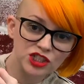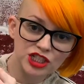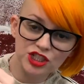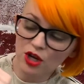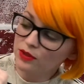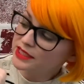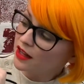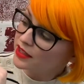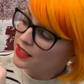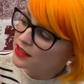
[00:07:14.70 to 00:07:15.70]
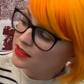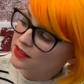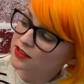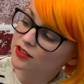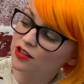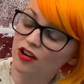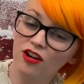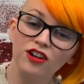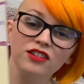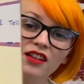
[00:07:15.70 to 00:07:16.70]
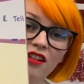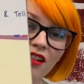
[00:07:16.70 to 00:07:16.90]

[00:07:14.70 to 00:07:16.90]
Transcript: show and telling? Her little